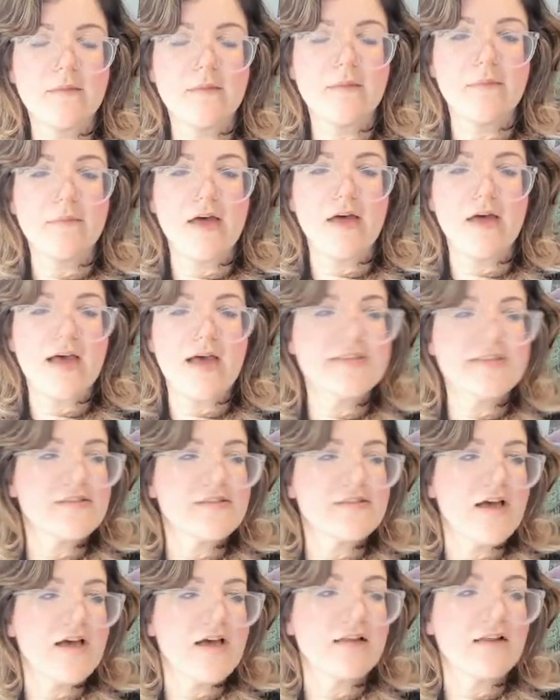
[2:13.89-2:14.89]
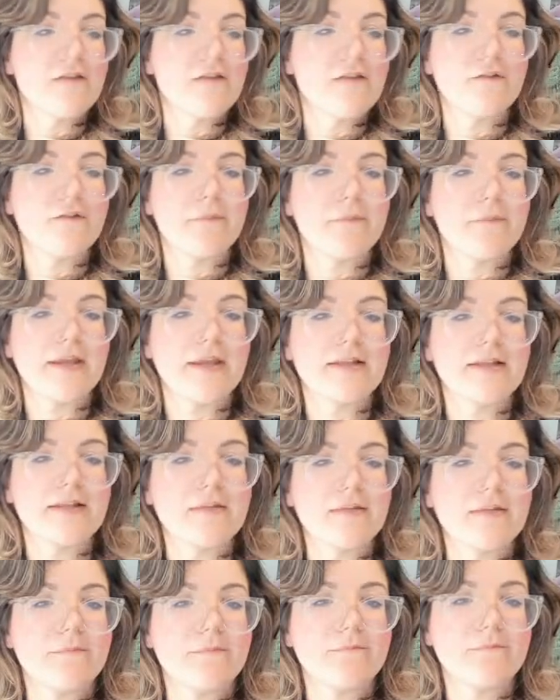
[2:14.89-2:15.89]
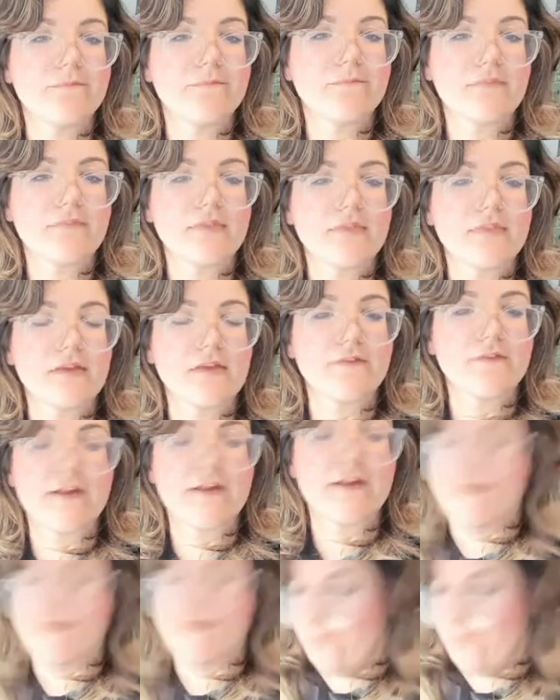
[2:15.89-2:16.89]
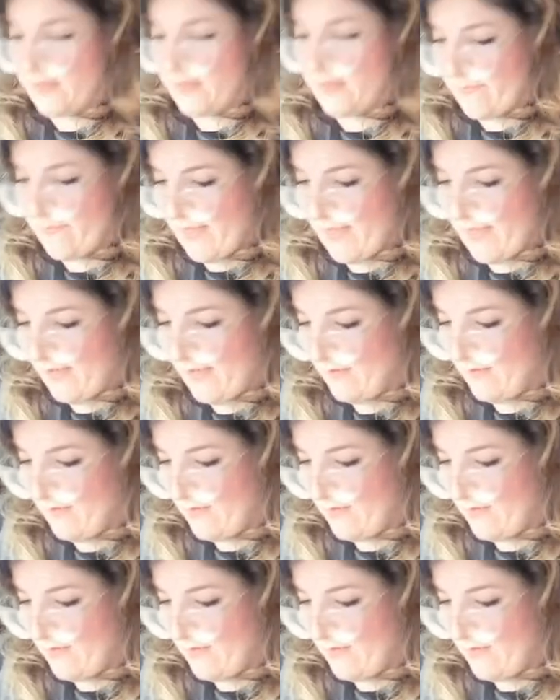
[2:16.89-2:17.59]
But I still had a lot of fun painting them. They're very fun to paint.